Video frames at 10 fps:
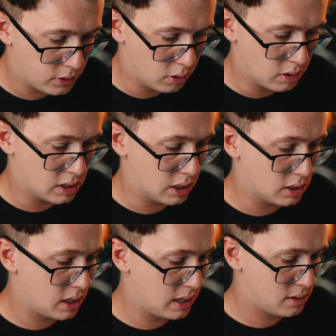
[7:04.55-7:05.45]
Don't need to
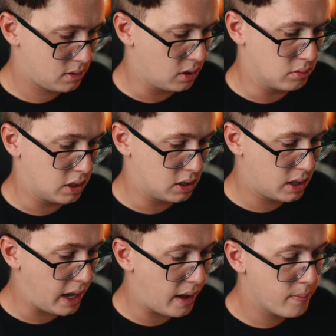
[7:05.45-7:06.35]
touch this, don't touch
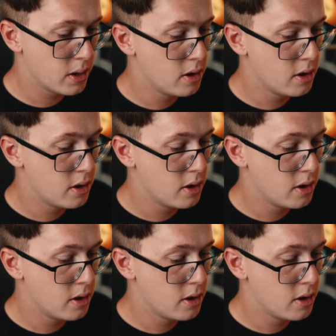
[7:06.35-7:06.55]
that.